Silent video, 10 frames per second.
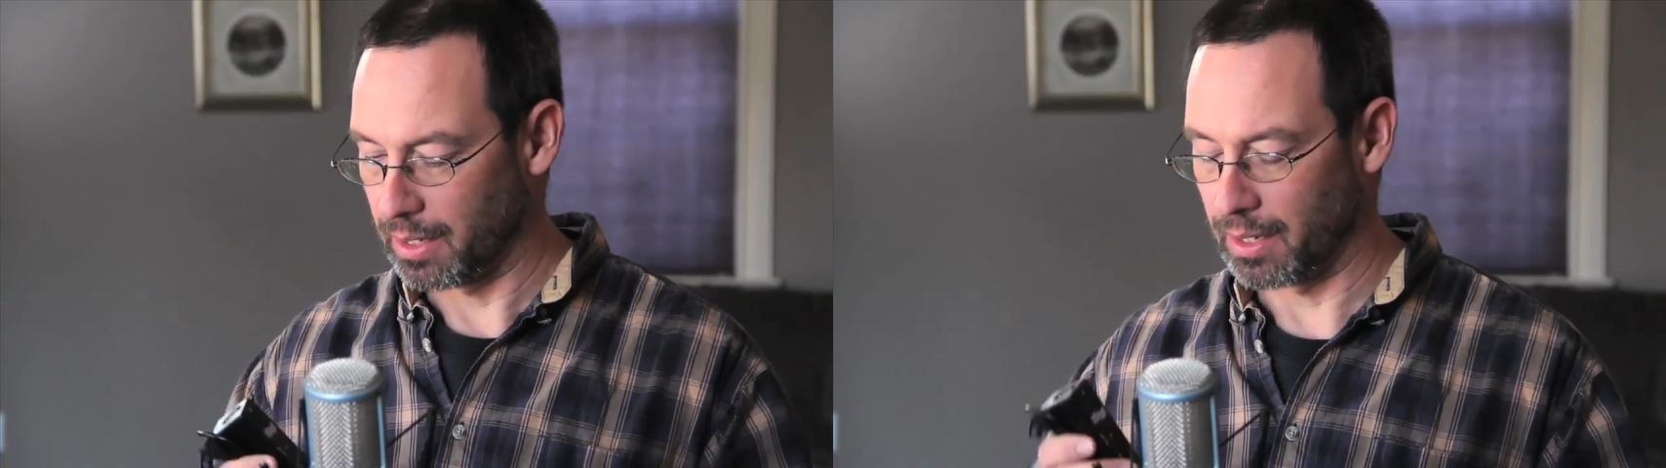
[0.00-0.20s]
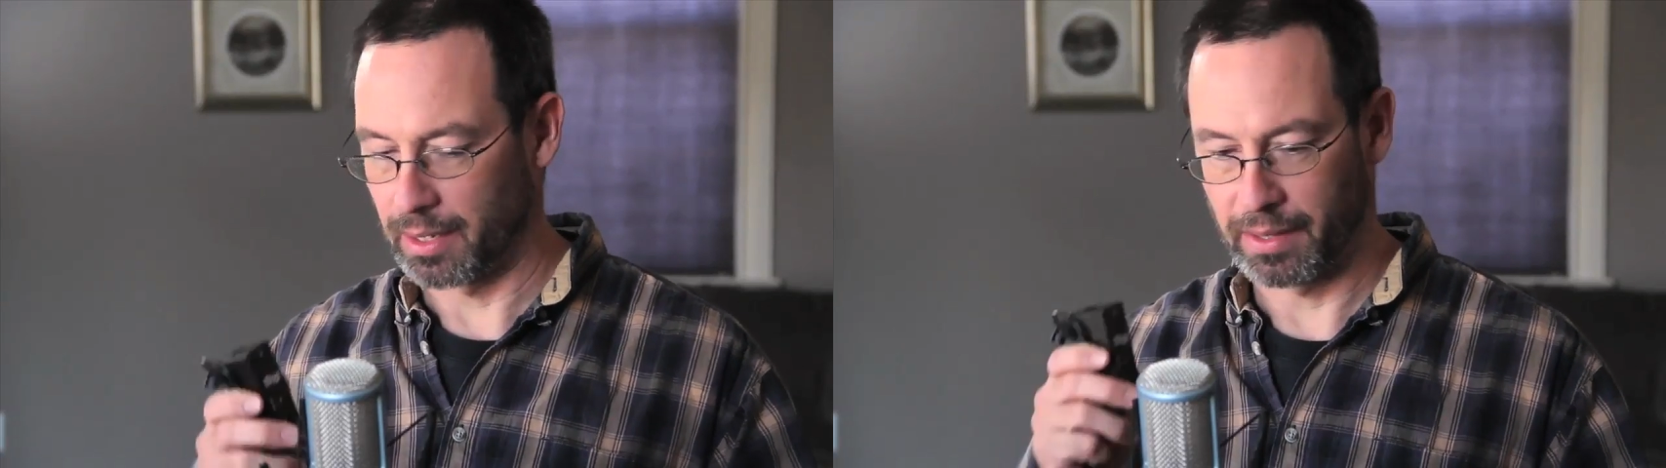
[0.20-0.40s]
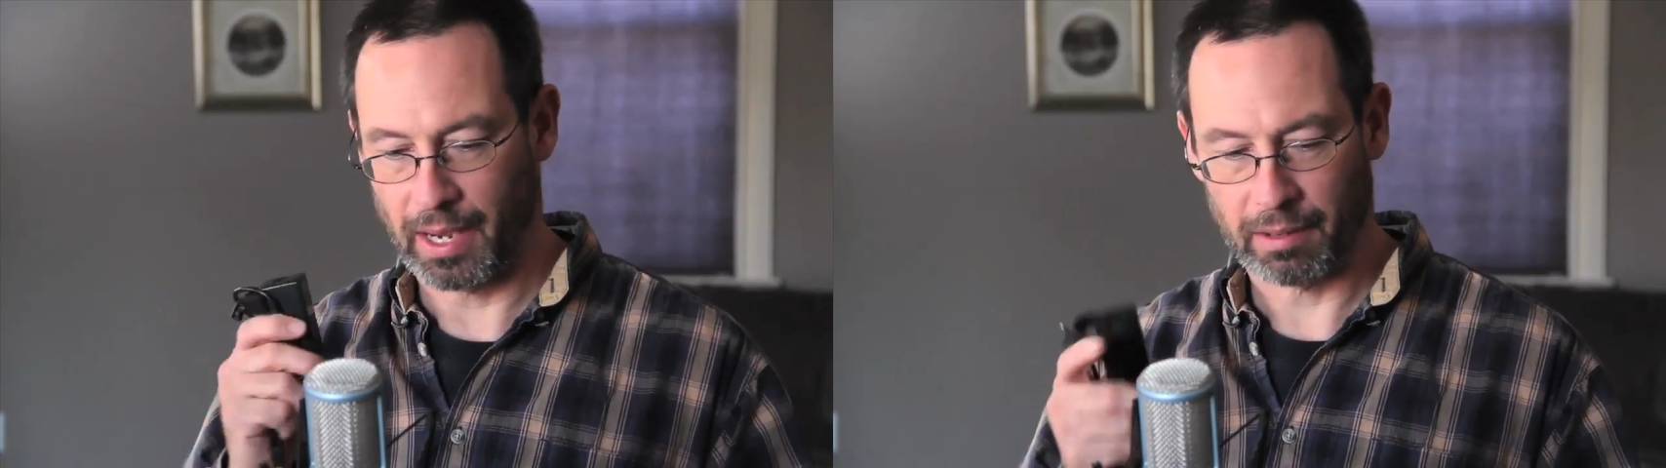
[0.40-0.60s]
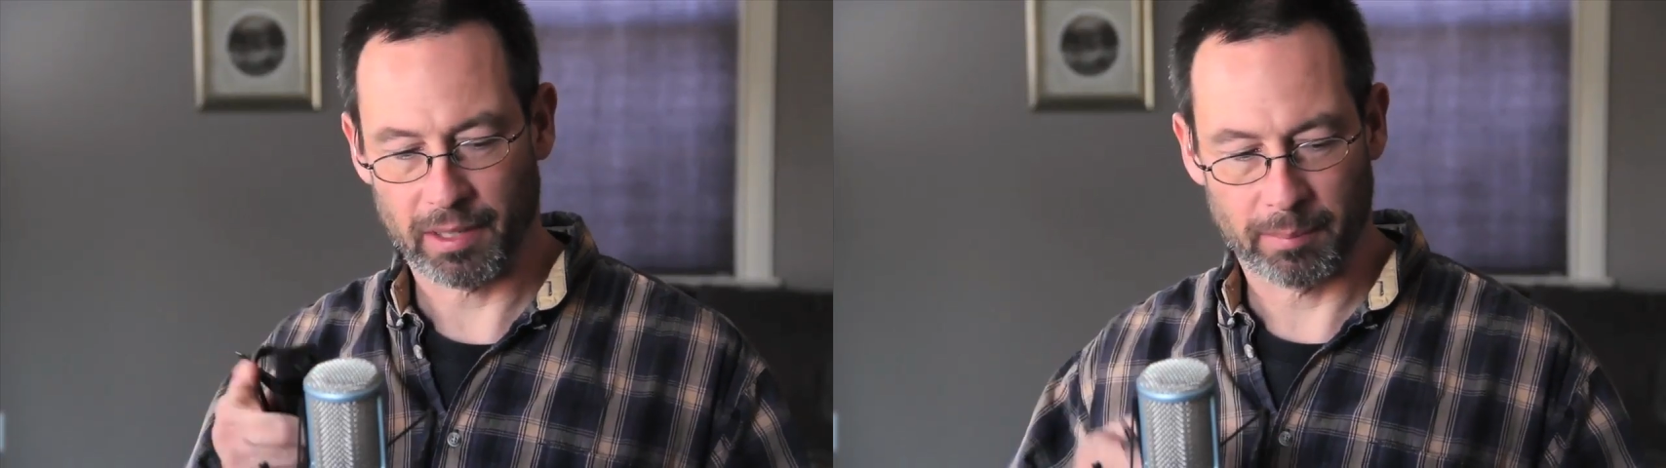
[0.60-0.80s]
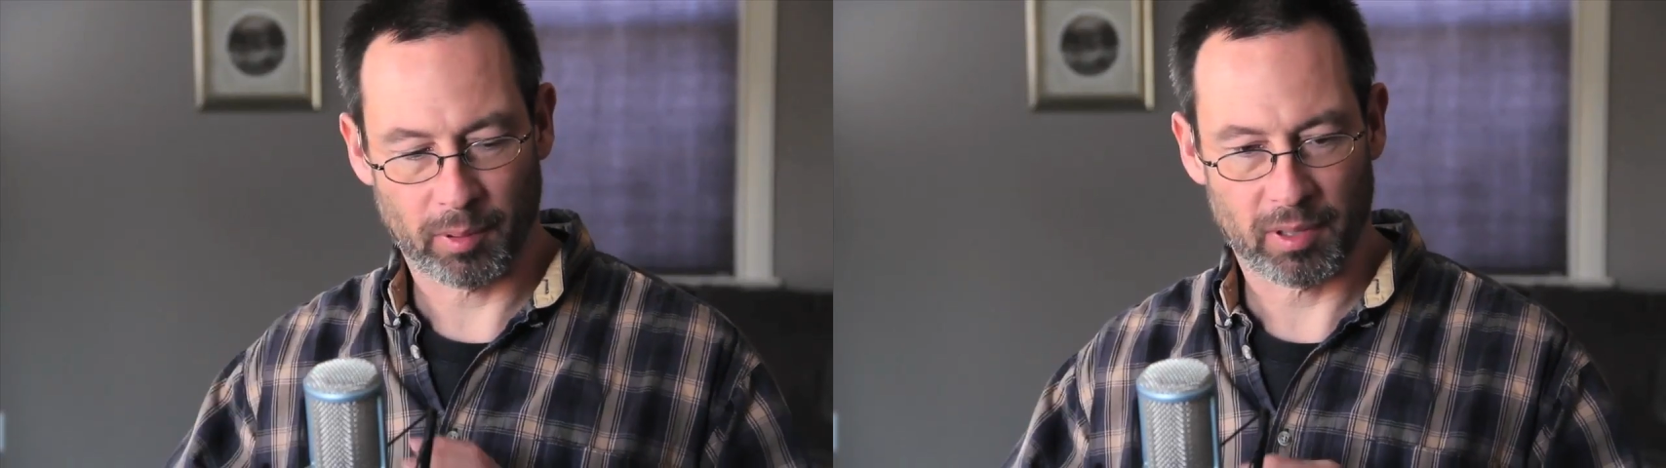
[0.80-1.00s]
Uh, the
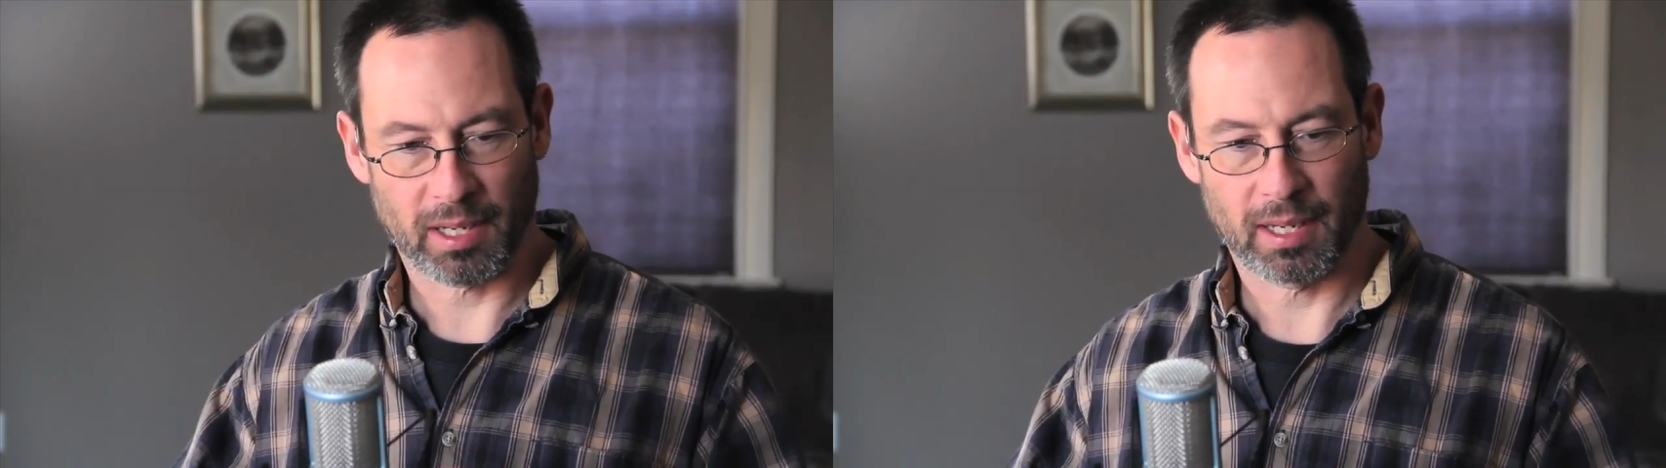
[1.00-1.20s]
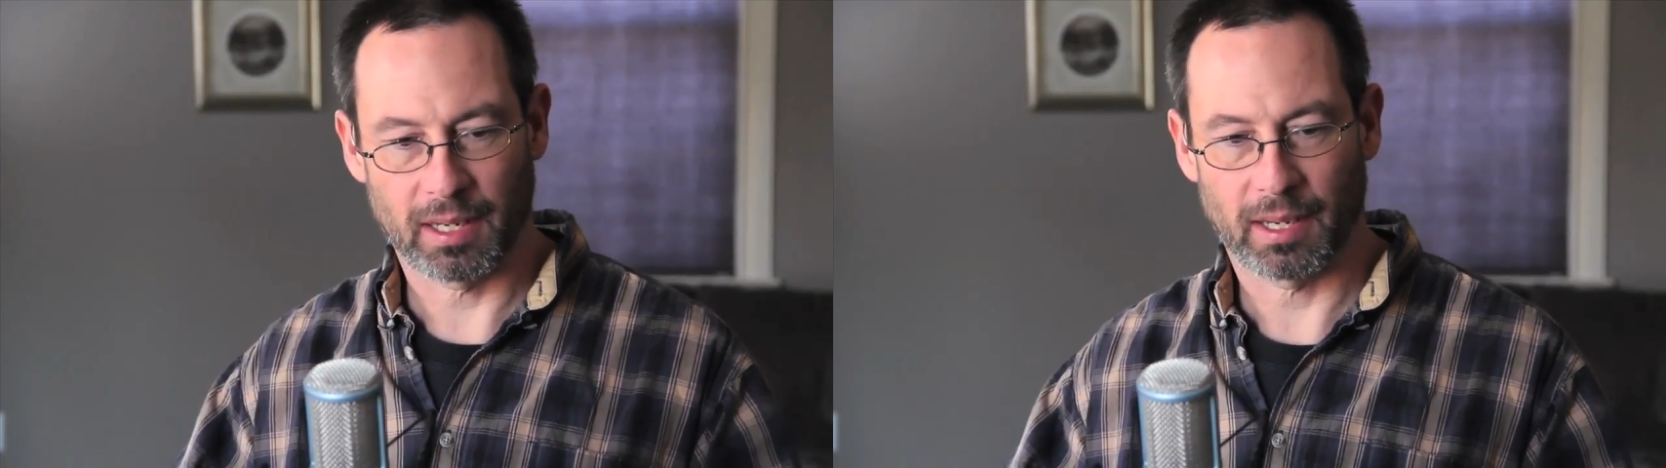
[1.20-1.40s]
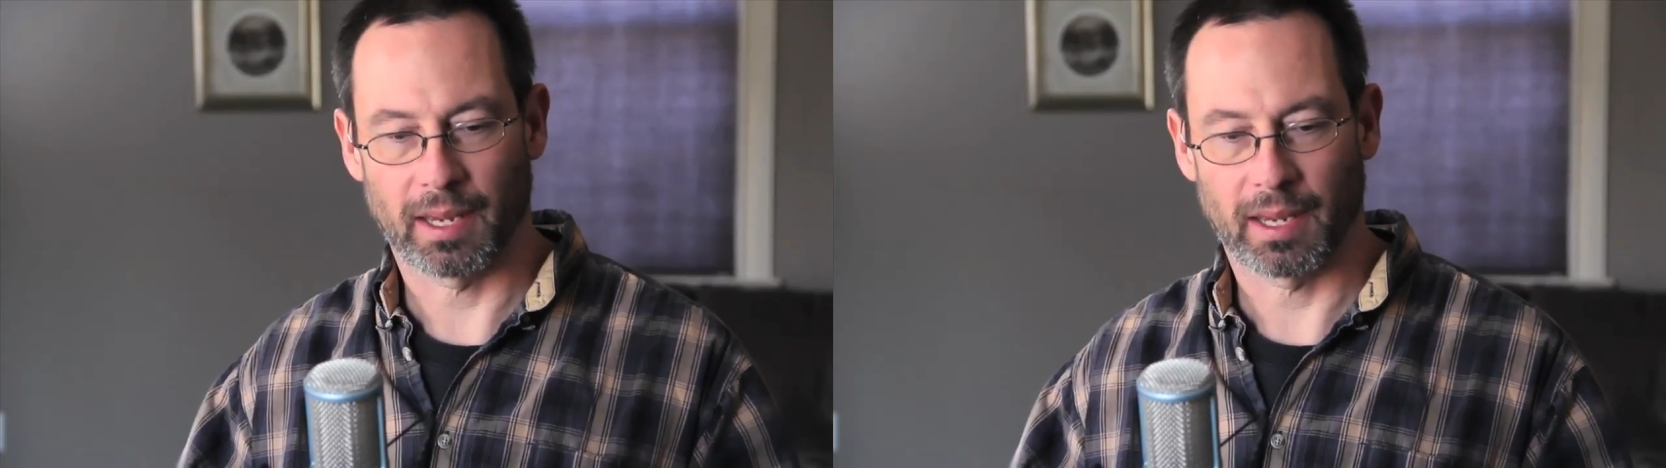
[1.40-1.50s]
iRig Pre